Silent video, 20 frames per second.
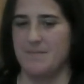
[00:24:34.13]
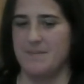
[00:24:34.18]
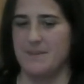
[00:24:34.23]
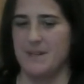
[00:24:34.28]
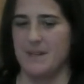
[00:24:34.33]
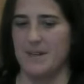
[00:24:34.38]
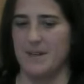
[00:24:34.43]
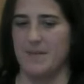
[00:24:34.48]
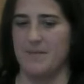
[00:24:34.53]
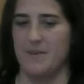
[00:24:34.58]

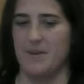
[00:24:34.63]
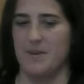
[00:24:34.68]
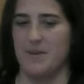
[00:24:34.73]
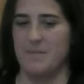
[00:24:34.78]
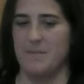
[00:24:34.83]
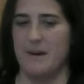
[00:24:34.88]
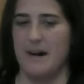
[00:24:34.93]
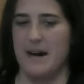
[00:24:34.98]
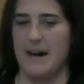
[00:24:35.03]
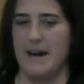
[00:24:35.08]

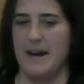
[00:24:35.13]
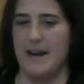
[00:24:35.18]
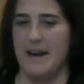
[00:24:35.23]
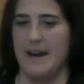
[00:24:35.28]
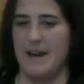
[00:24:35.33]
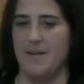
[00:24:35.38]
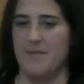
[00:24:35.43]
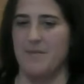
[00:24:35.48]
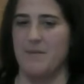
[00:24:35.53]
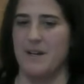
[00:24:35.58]
delivered
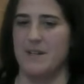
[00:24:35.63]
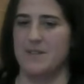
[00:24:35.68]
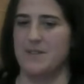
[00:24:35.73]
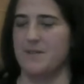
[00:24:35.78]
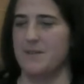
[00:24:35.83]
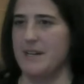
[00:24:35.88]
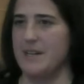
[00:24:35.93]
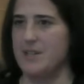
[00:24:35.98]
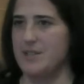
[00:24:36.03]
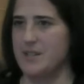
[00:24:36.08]
by
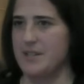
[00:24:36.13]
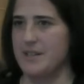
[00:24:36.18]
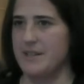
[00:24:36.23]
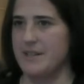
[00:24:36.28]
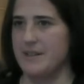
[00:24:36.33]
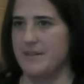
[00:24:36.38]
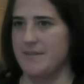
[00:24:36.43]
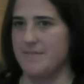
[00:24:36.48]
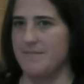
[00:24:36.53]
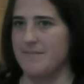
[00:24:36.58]

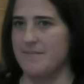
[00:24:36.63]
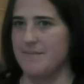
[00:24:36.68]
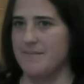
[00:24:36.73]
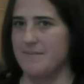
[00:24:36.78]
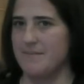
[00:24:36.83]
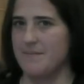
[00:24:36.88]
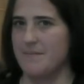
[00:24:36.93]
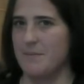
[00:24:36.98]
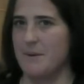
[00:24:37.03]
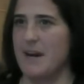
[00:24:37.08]
restoration
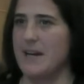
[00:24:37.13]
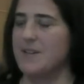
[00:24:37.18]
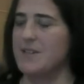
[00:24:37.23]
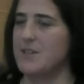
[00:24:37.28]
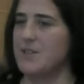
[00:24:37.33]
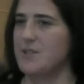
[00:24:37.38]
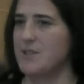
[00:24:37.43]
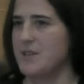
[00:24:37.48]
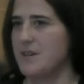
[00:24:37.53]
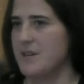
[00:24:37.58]

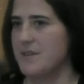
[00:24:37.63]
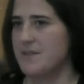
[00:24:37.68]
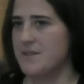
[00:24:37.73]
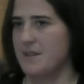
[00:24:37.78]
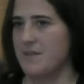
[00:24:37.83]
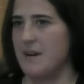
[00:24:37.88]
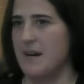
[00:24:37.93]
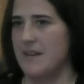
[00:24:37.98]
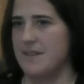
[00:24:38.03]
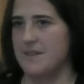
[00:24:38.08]
practitioners
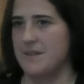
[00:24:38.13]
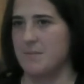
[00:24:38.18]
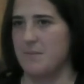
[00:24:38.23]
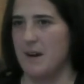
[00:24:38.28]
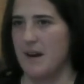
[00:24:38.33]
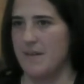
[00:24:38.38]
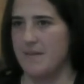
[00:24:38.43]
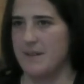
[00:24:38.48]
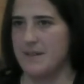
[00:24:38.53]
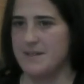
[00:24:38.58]
across the
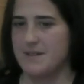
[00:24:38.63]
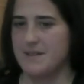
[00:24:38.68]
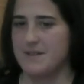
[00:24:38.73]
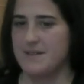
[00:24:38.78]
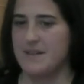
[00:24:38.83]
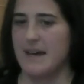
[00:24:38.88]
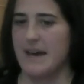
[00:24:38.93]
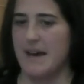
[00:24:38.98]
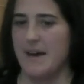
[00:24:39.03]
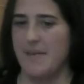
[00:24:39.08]
province,
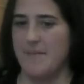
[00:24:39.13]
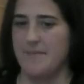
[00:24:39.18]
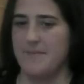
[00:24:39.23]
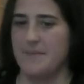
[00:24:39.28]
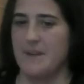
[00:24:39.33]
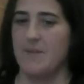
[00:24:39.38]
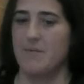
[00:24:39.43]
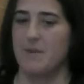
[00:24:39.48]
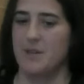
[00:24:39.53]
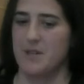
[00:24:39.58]

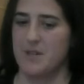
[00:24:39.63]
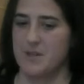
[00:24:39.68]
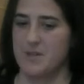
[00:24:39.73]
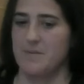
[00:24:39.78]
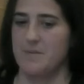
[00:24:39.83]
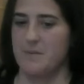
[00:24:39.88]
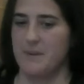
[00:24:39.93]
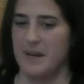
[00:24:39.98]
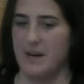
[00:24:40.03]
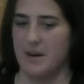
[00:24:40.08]
of which
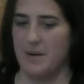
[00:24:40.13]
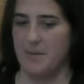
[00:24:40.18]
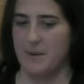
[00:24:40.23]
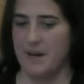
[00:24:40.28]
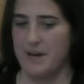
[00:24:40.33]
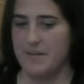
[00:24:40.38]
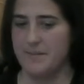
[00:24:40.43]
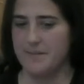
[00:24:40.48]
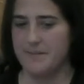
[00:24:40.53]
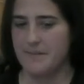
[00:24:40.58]
we are
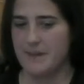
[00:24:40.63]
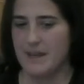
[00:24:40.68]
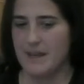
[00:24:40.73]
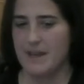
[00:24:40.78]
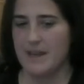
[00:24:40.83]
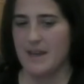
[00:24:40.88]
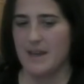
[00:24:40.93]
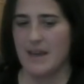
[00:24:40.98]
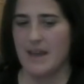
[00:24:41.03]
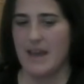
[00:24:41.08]
one.
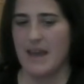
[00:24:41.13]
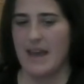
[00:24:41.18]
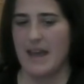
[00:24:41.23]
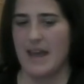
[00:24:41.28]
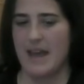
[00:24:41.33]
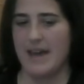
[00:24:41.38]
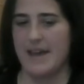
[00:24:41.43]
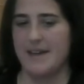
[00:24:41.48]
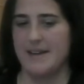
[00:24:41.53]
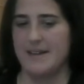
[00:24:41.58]

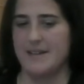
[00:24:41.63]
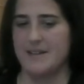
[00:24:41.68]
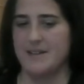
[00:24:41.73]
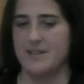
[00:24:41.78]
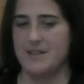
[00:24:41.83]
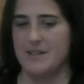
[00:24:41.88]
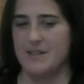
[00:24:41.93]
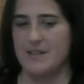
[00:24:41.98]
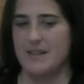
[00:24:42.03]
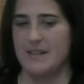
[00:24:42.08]
And
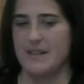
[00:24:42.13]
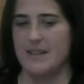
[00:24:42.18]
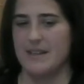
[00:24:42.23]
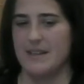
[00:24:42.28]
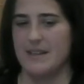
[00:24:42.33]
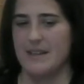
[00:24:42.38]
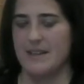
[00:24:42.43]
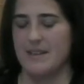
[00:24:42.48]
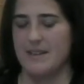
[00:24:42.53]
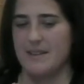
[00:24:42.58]

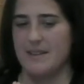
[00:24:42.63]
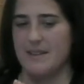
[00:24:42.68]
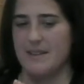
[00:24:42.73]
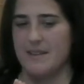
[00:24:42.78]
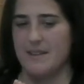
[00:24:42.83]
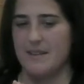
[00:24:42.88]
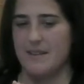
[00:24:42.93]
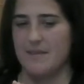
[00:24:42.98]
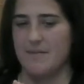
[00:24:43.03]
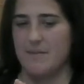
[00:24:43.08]

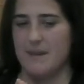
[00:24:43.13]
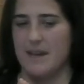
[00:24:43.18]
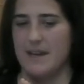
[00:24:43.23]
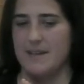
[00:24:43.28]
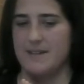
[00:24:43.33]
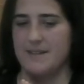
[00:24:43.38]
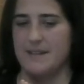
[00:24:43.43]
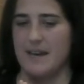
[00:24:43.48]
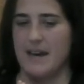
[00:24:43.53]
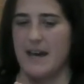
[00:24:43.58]

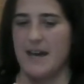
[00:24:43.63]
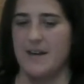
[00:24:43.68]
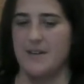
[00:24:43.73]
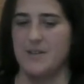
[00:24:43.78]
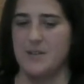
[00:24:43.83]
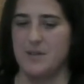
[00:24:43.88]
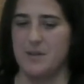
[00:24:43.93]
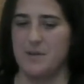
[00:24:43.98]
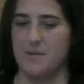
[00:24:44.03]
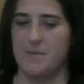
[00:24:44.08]
it's at a
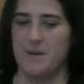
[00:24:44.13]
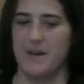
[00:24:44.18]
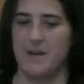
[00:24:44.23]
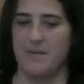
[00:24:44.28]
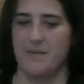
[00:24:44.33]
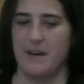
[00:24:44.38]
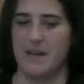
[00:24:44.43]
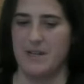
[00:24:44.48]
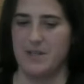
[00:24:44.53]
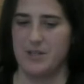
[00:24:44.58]

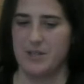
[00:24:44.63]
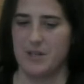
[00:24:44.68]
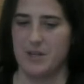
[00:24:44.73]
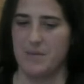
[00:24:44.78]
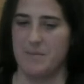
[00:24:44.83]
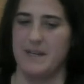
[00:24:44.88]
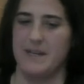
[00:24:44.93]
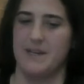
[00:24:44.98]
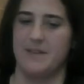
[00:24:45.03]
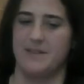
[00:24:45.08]
2-to-1 ratio
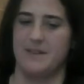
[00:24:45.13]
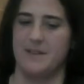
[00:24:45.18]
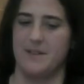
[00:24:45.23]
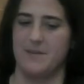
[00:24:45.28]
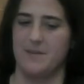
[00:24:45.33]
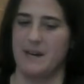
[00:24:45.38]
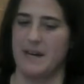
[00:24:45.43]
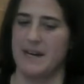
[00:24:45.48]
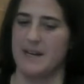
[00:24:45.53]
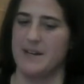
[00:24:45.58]
because
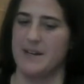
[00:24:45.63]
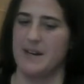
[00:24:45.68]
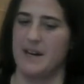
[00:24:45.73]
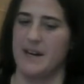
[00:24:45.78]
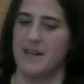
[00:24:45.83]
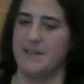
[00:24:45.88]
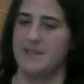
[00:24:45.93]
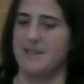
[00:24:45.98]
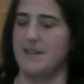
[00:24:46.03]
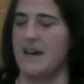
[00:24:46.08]
it's
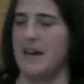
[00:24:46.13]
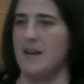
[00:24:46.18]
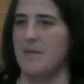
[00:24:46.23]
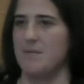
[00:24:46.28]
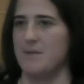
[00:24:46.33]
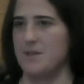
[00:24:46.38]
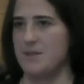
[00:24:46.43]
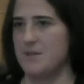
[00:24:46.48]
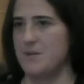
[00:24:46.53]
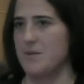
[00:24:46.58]
recognized that
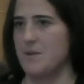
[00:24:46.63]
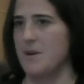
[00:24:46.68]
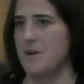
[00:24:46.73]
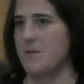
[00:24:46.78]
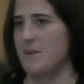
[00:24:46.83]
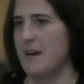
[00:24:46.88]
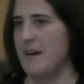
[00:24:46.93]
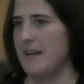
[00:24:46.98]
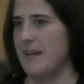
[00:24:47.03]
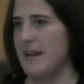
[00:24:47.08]
restored
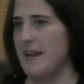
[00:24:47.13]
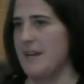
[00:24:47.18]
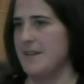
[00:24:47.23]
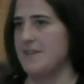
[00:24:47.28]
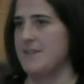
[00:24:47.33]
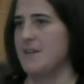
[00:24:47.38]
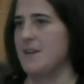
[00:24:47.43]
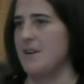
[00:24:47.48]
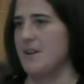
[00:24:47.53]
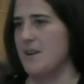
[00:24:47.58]

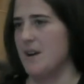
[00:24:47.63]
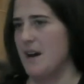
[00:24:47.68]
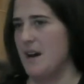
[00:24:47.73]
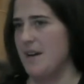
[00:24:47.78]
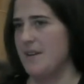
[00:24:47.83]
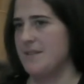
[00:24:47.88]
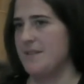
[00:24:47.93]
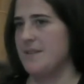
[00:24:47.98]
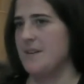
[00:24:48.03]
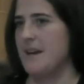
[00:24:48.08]
wetlands are
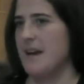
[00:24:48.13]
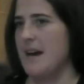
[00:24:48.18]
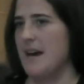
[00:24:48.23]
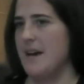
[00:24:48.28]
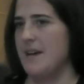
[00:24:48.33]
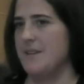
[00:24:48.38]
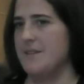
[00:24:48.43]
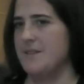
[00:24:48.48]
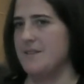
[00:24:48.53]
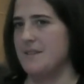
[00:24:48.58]
not
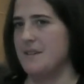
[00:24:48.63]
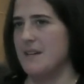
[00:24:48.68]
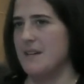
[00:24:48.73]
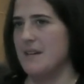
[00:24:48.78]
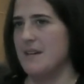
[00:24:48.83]
as